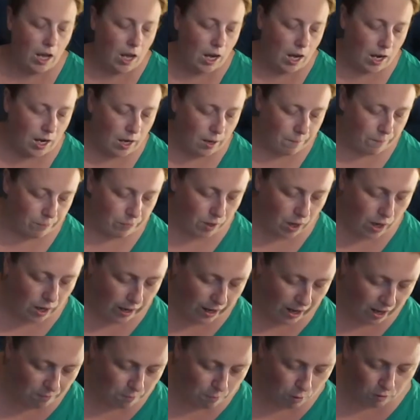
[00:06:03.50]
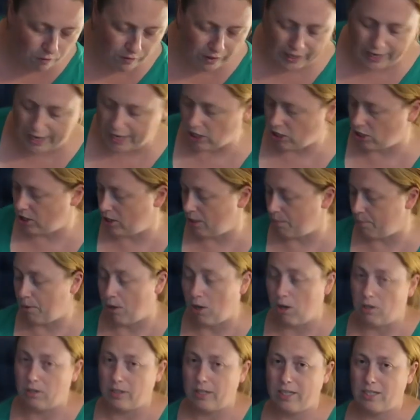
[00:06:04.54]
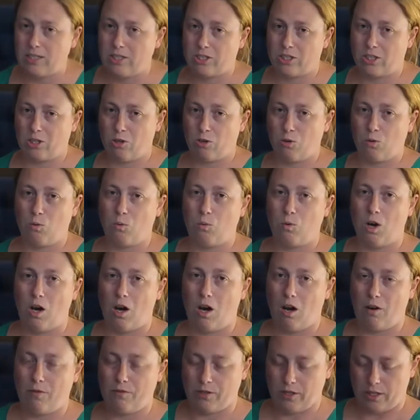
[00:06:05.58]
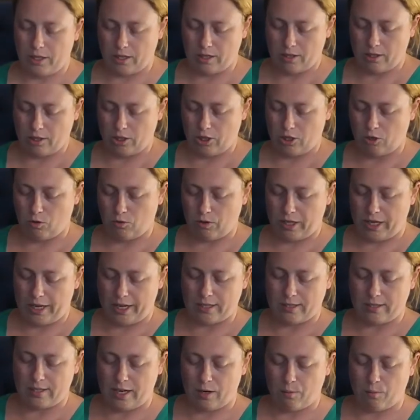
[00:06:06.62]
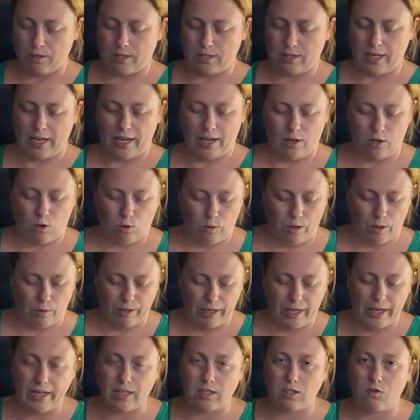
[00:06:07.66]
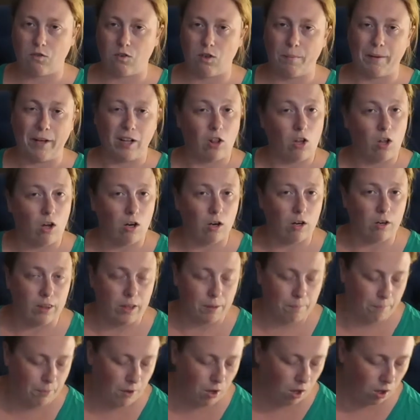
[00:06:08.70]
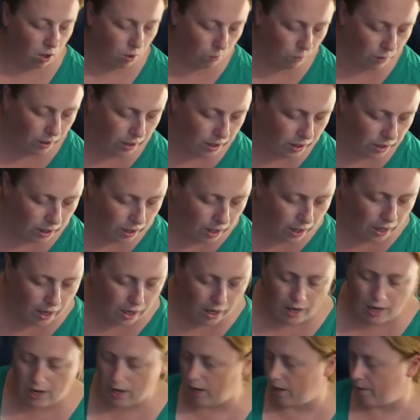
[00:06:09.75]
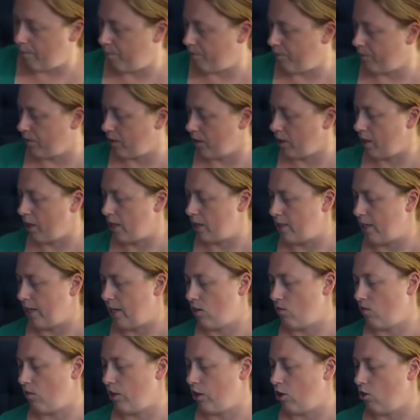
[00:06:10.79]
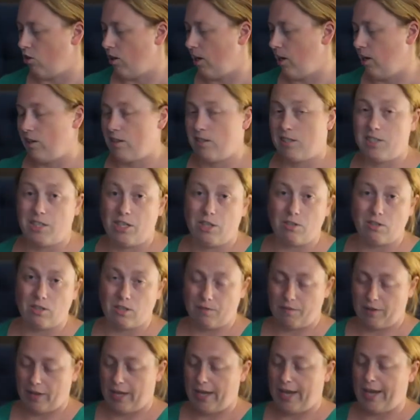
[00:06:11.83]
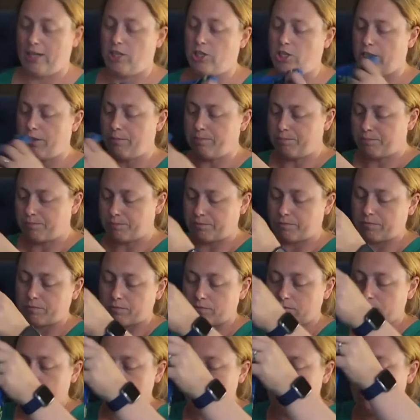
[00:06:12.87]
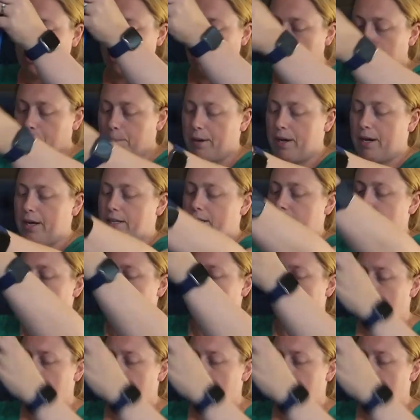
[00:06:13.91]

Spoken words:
I have more vacation than Paul does. So often, you know, the kids and I would say go out east for a bit longer than Paul would, because I didn't really know how else to use the vacation. But